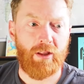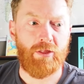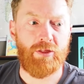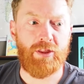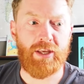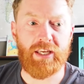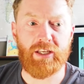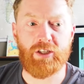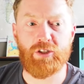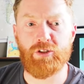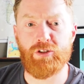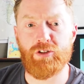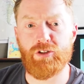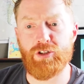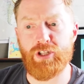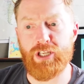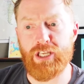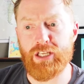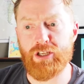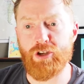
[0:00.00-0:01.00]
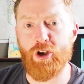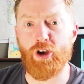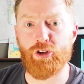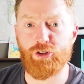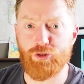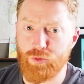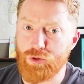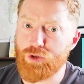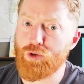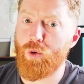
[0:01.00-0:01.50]
The
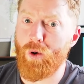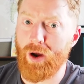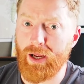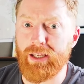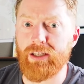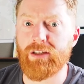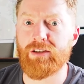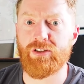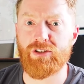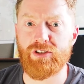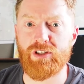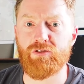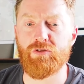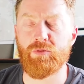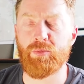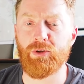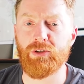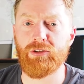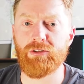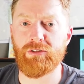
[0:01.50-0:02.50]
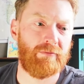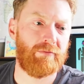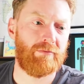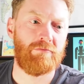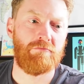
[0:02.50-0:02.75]
cost was quite considerable.